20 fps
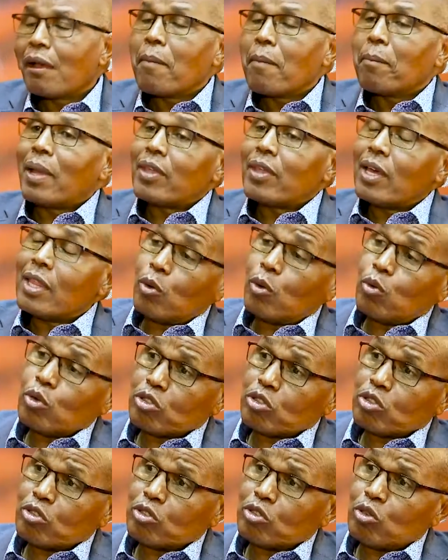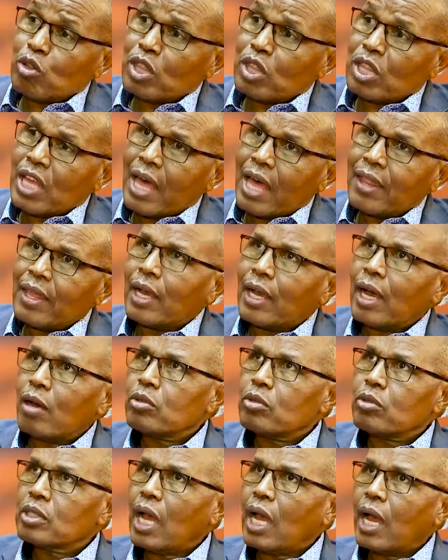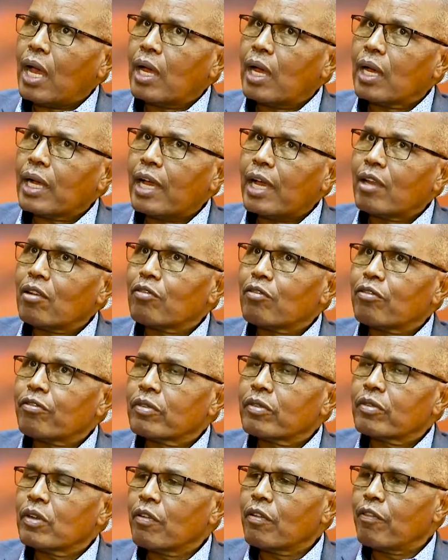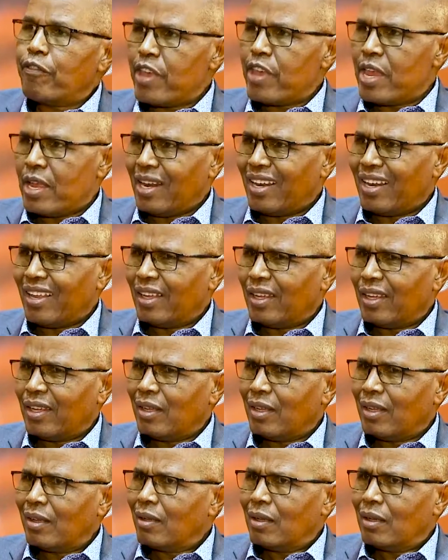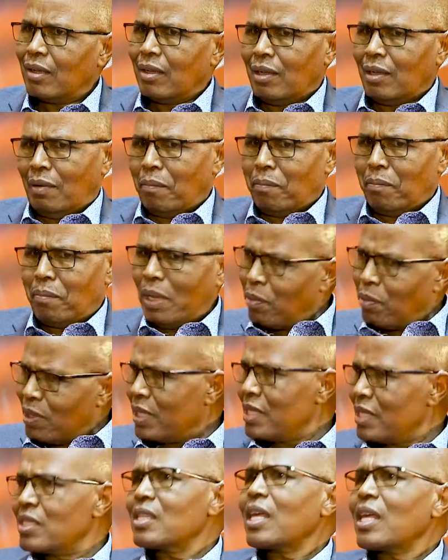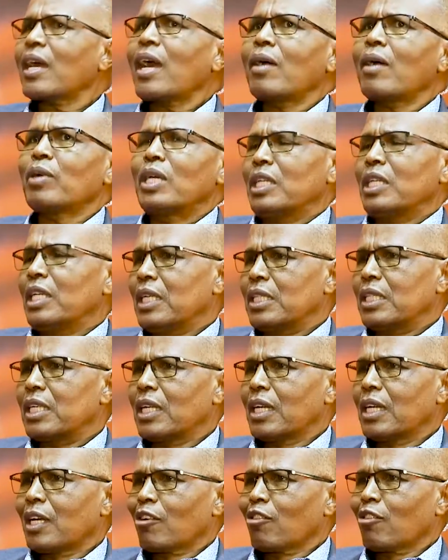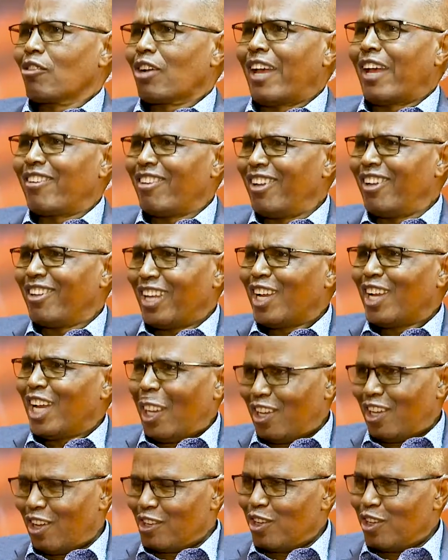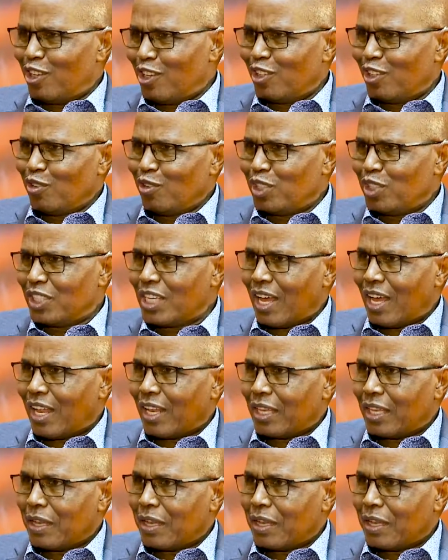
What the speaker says: But then there was also the other counter kind of feel. Maybe this is the guy we need. You see that?